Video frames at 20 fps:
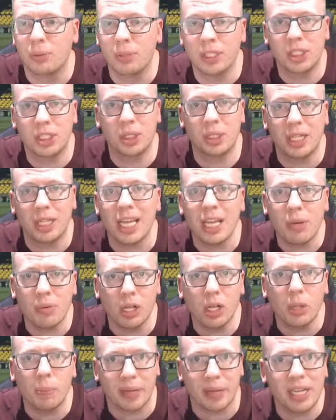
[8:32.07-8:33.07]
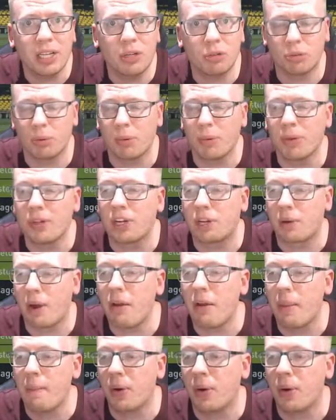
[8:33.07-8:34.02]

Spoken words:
which he will be because we want to grow him.